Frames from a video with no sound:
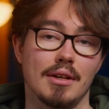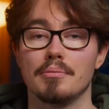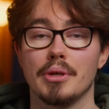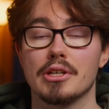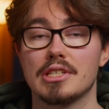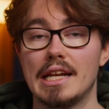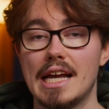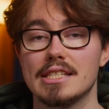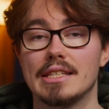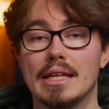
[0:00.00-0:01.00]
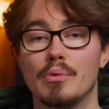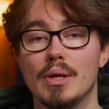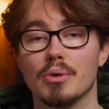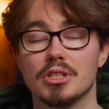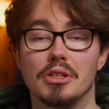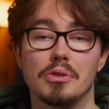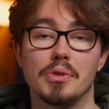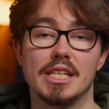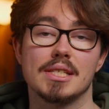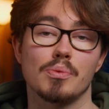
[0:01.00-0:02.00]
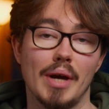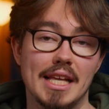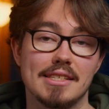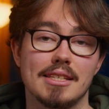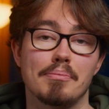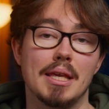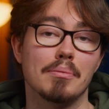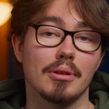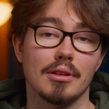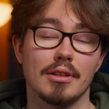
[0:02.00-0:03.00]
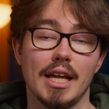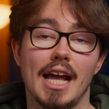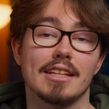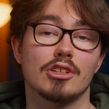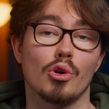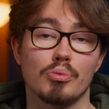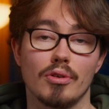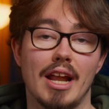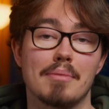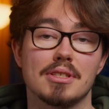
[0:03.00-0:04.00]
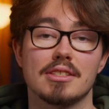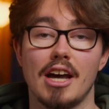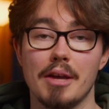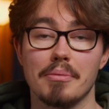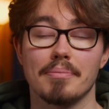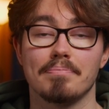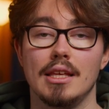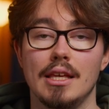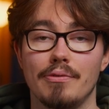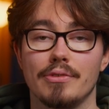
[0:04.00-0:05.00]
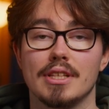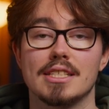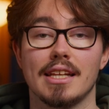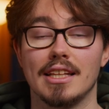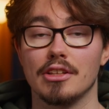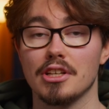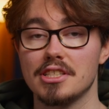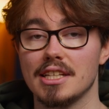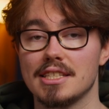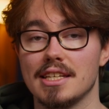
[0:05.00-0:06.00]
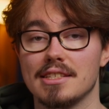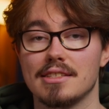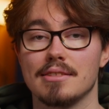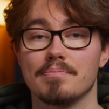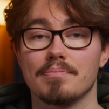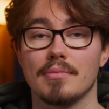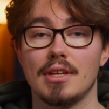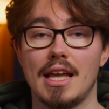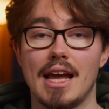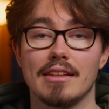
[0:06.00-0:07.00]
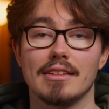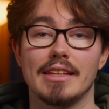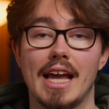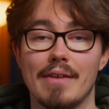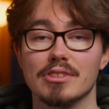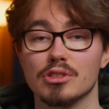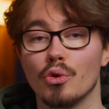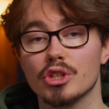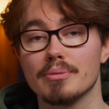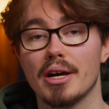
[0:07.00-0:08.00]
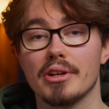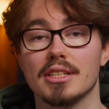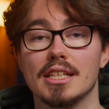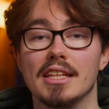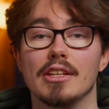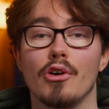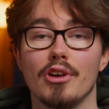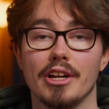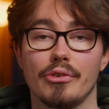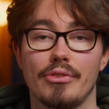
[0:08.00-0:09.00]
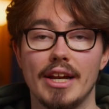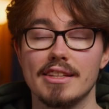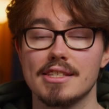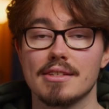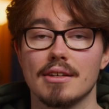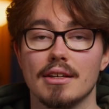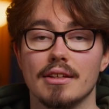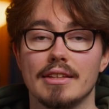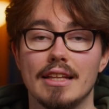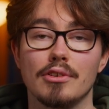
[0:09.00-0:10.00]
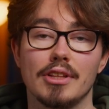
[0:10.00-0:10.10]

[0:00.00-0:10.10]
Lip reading: Because the last thing we want to do is waste the people at GoPro Labs' time. If the setting doesn't exist, and they haven't talked about it in earlier threads, then you